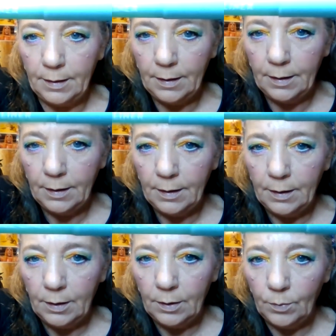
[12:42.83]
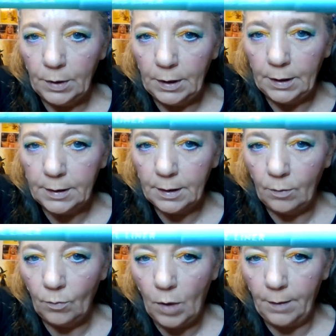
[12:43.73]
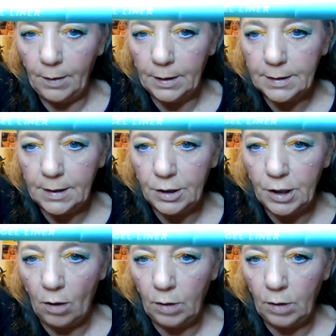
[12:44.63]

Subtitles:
It's in white. It's the gel liner.